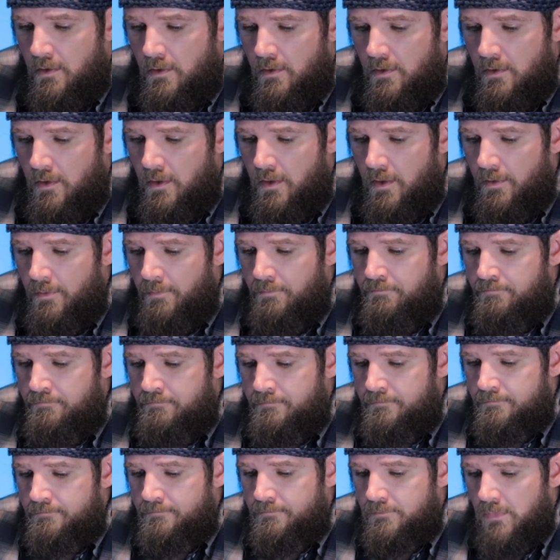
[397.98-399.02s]
Um,
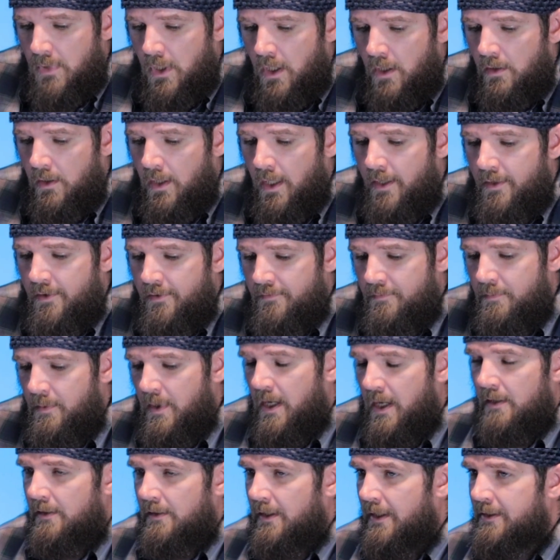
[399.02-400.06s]
a lot of
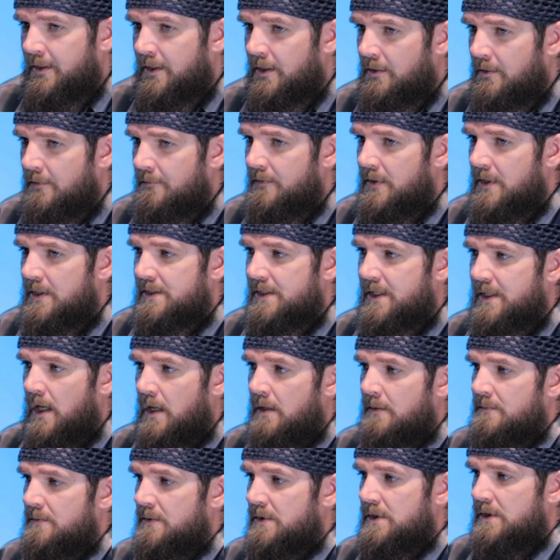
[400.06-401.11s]
my liking of these
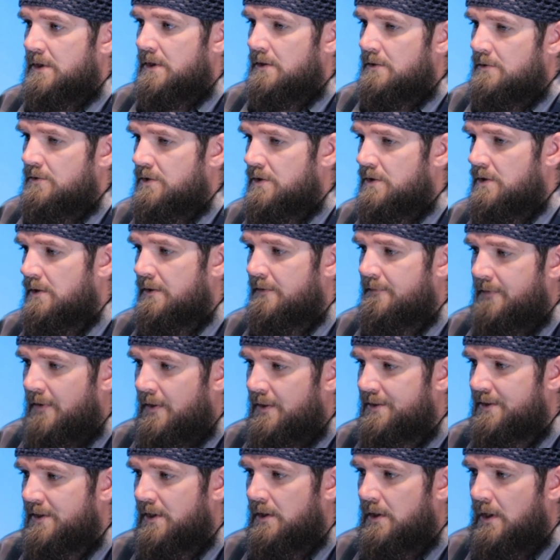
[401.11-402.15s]
games usually
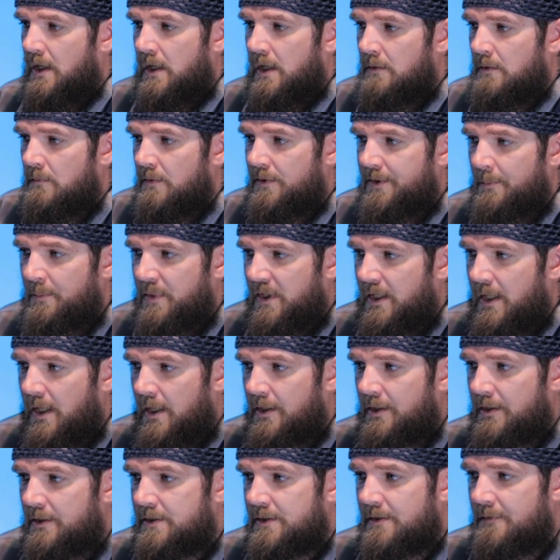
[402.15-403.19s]
falls in line with the
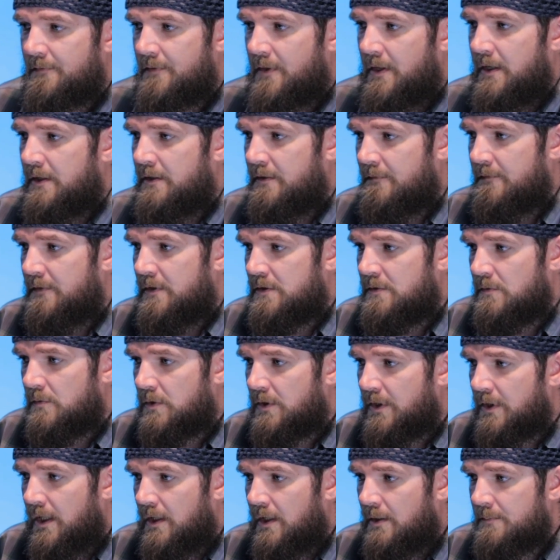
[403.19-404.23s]
mechanics of the individual
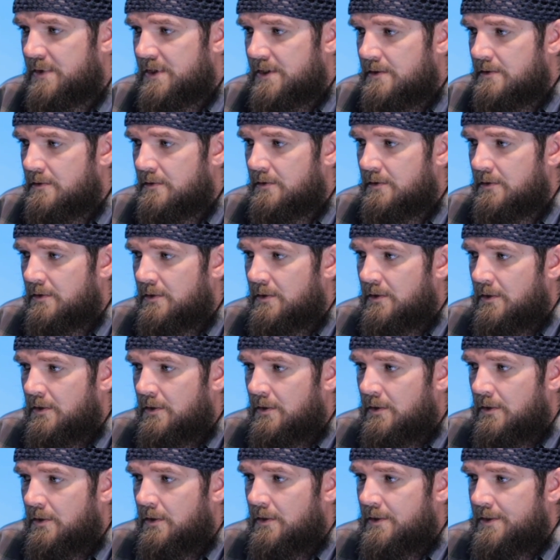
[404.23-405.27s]
games,
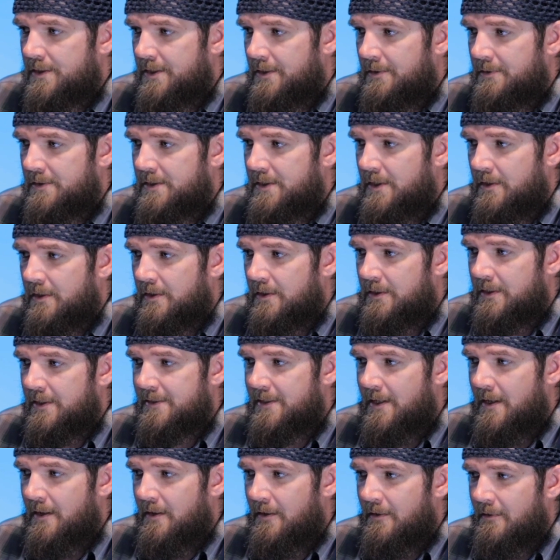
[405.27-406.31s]
so it's hard to
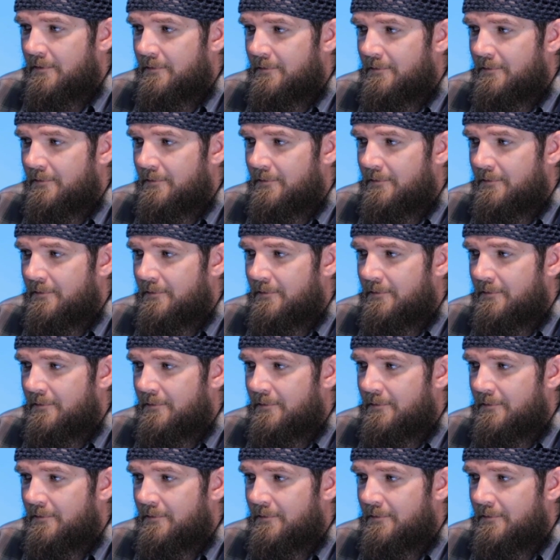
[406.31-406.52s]
say.